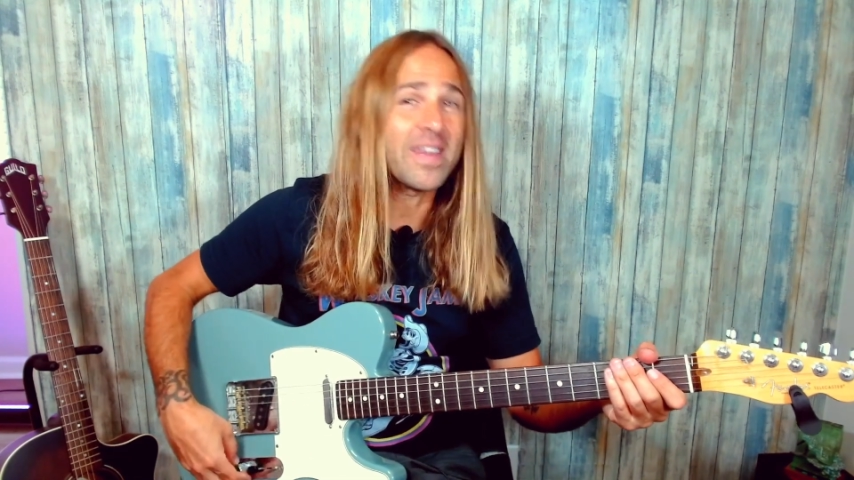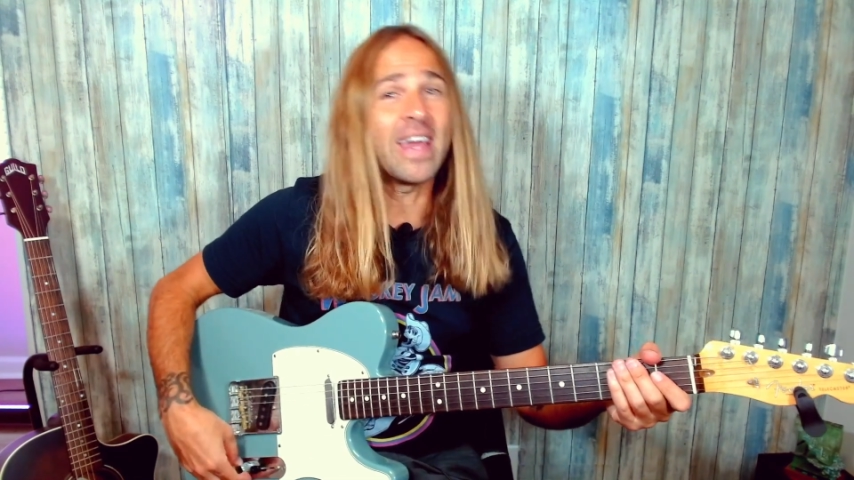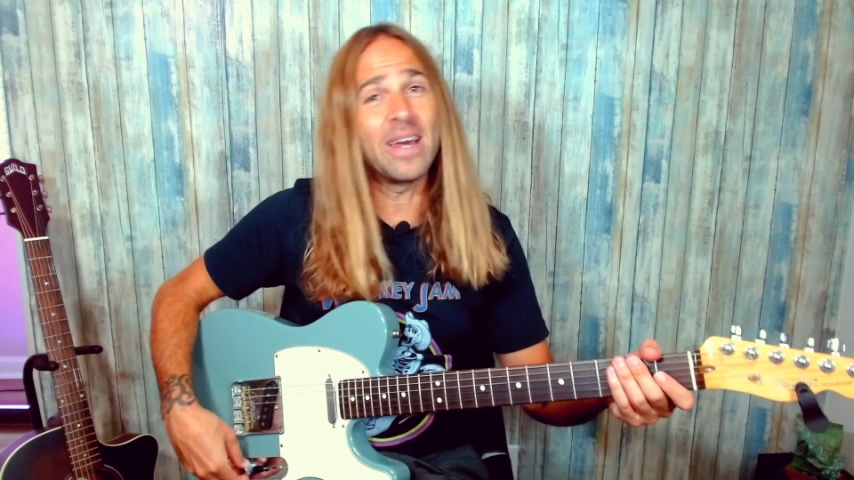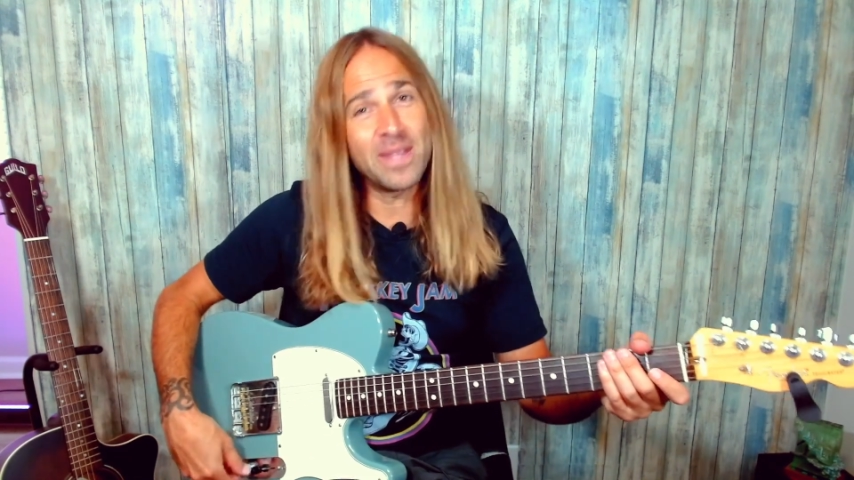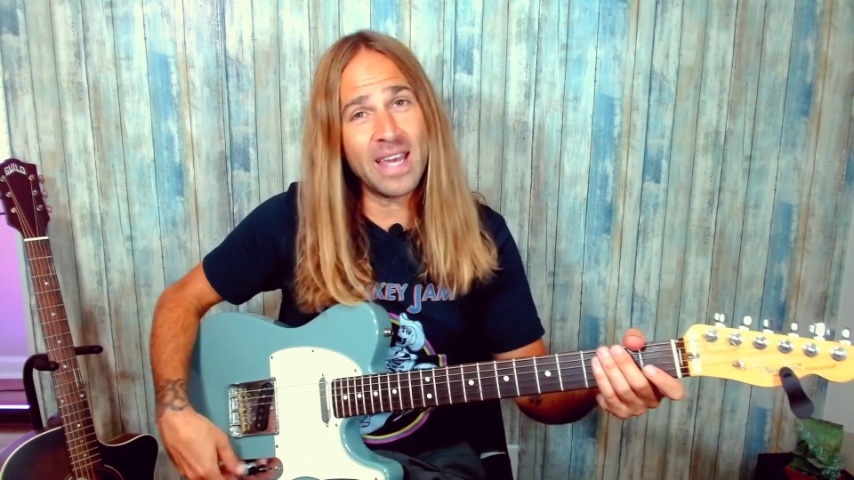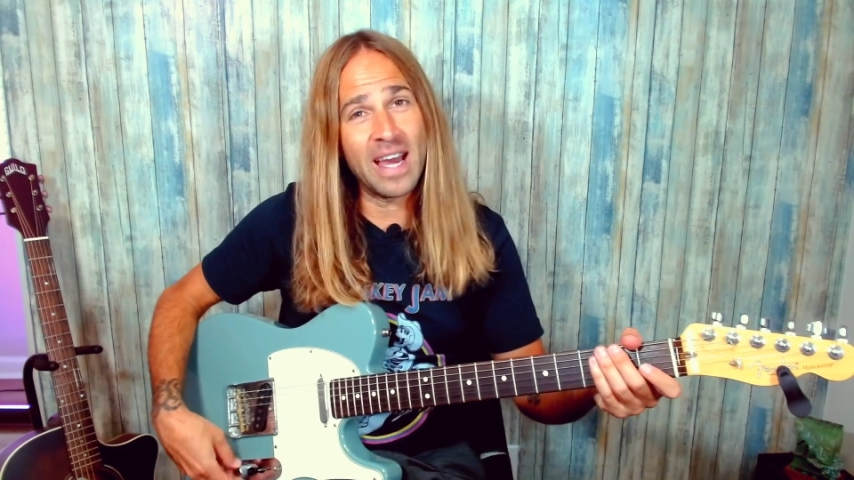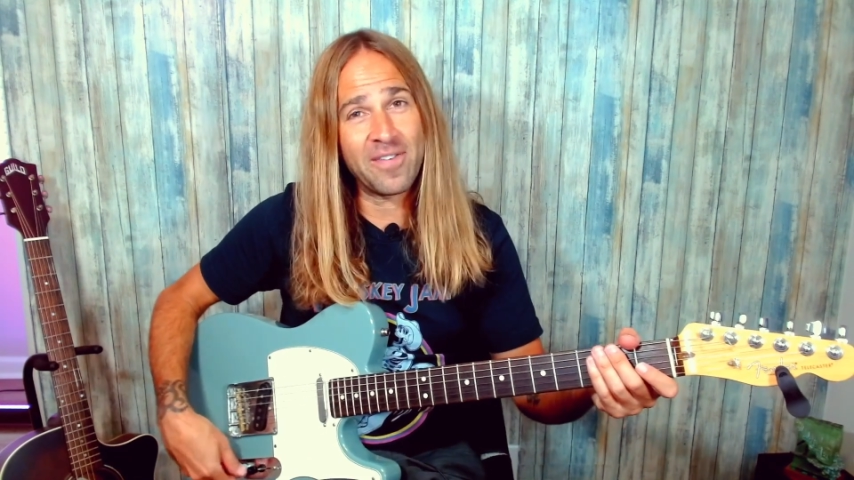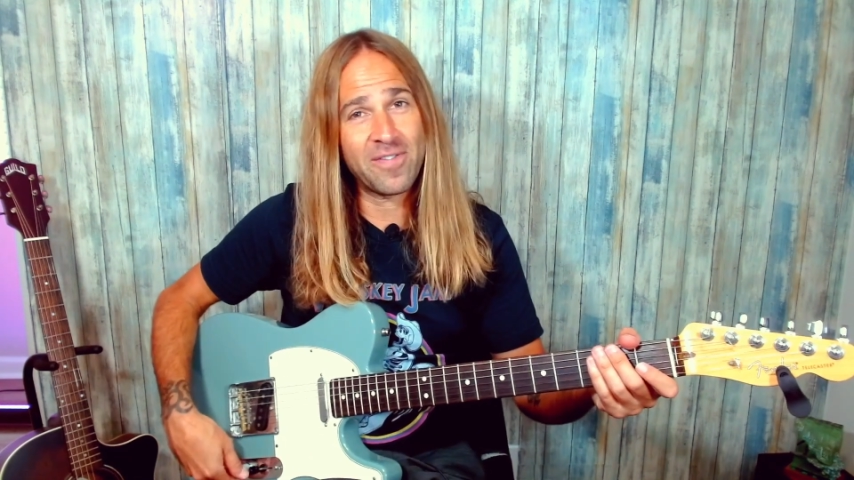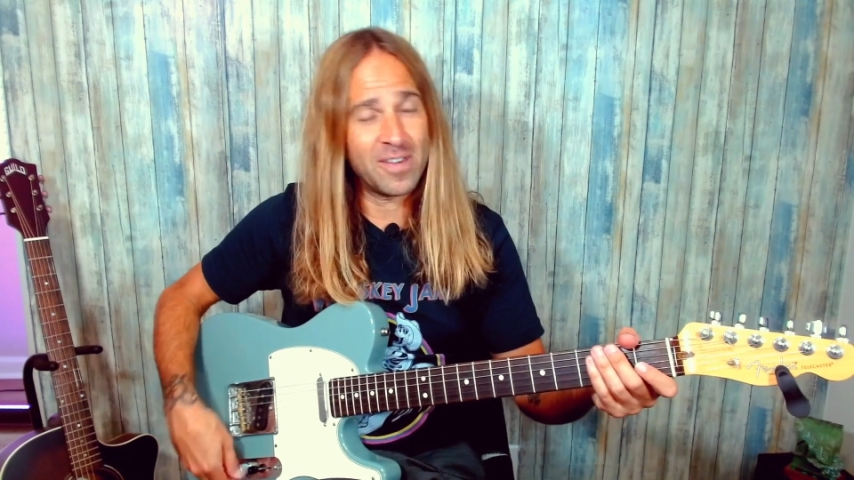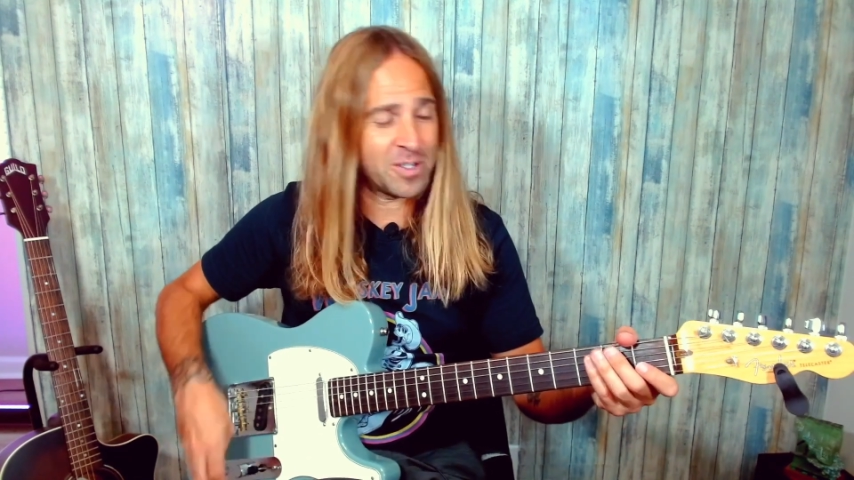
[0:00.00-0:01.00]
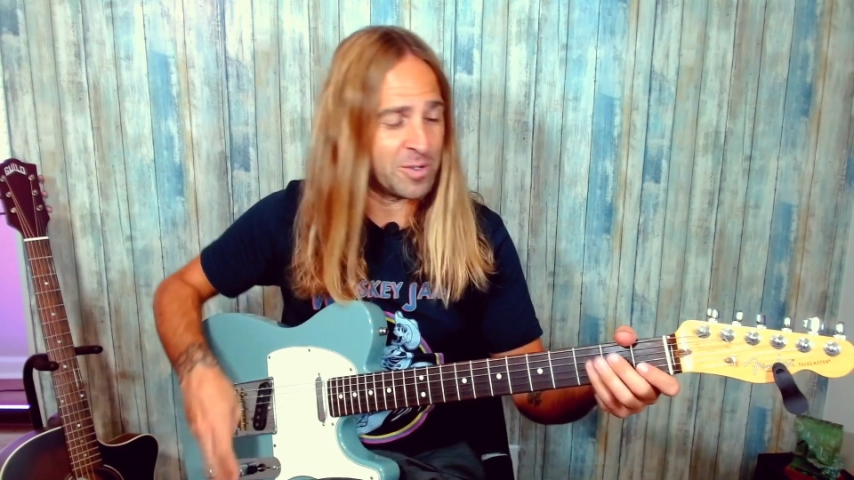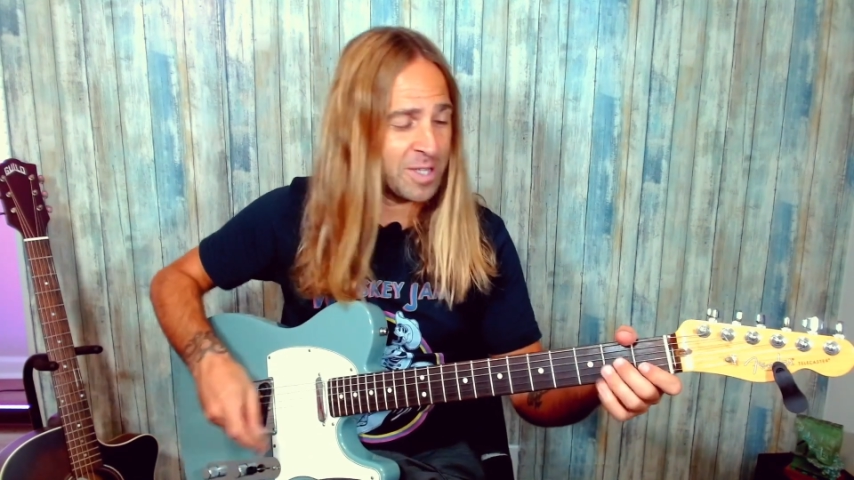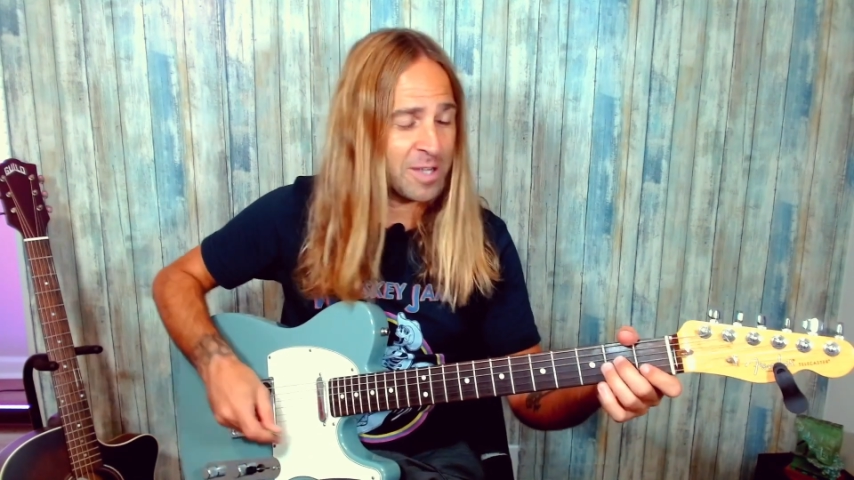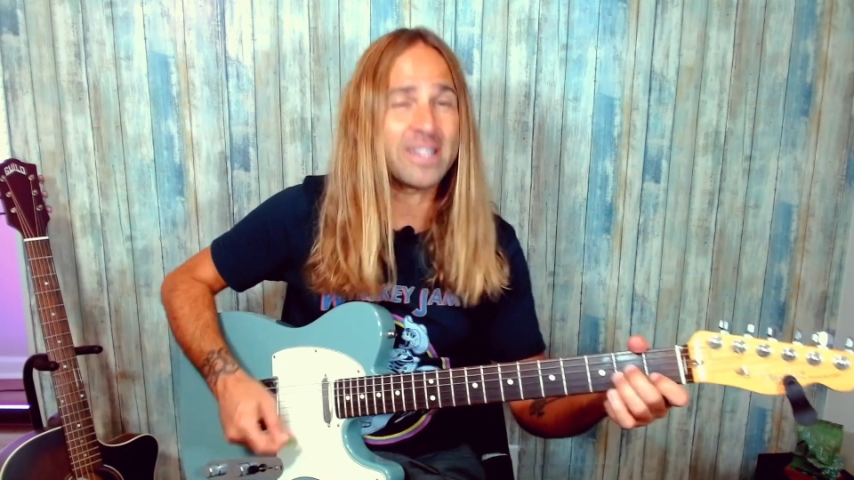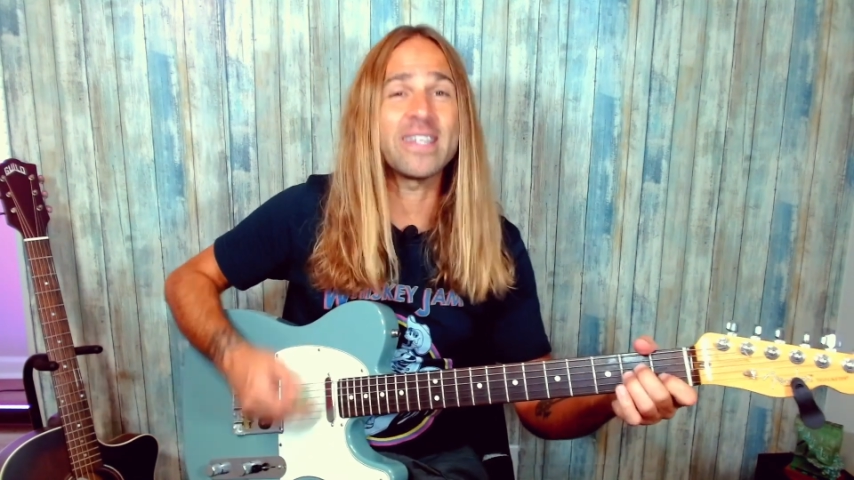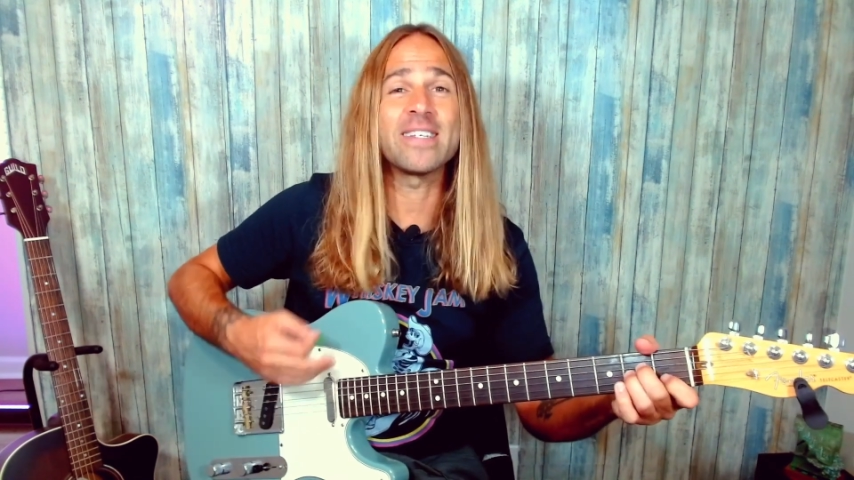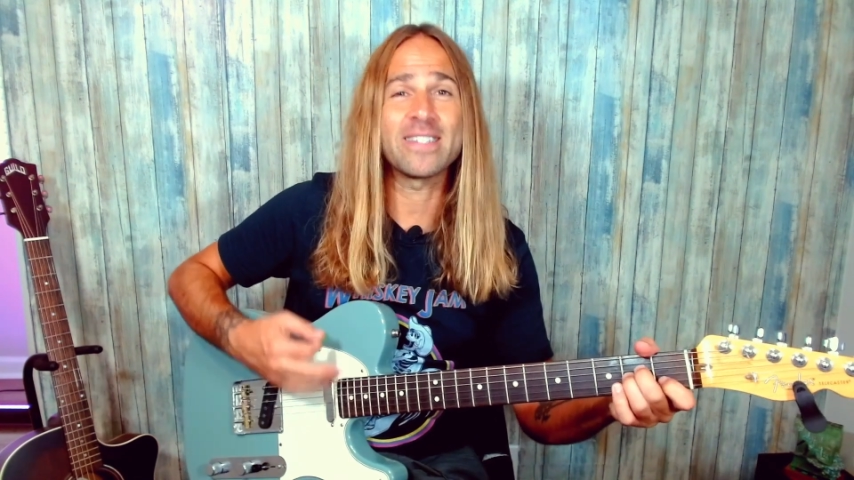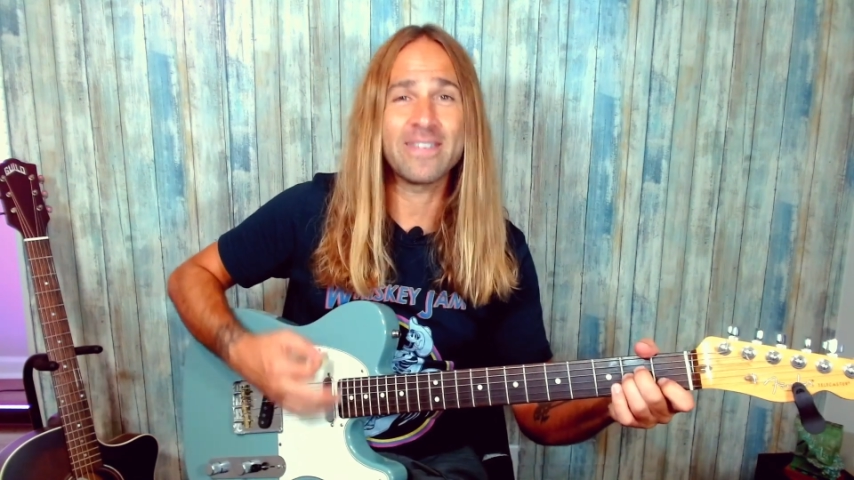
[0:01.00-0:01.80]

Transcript: and the F. So it sounds like this.